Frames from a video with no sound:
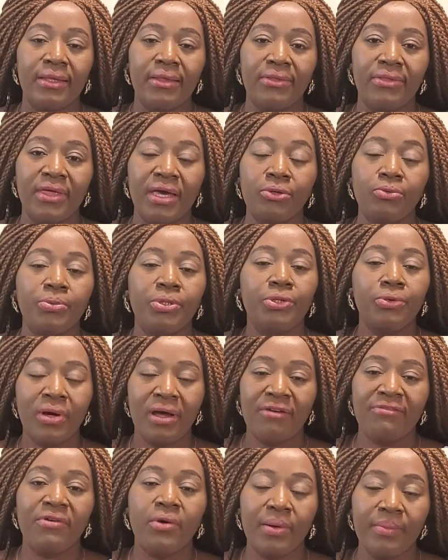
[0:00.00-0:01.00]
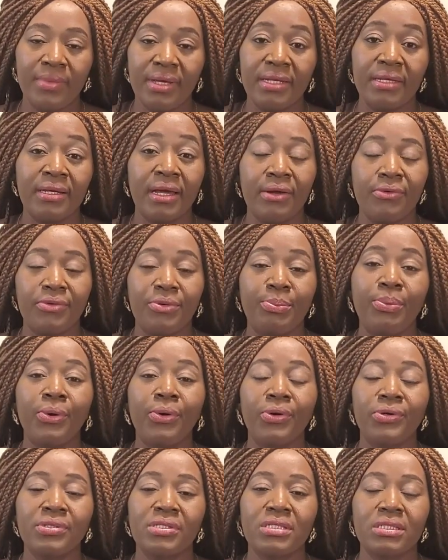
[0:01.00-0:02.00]
that we don't have our medical
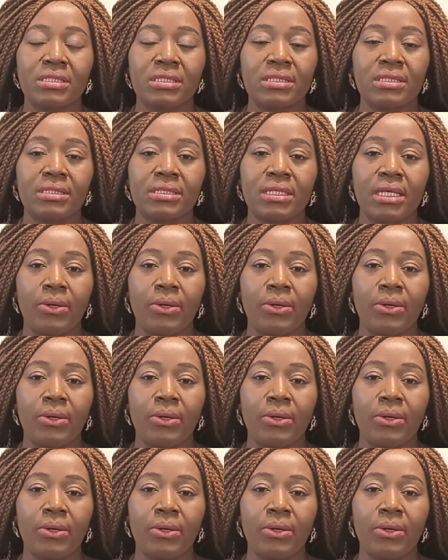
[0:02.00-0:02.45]
reports.